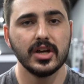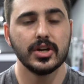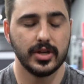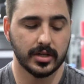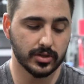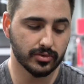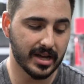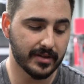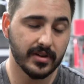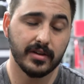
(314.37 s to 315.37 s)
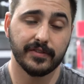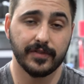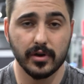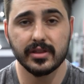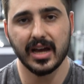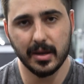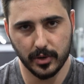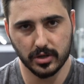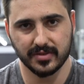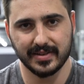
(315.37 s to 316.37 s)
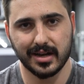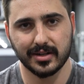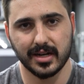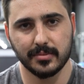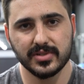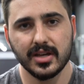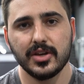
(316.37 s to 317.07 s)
You can drive further hypertrophy outcomes,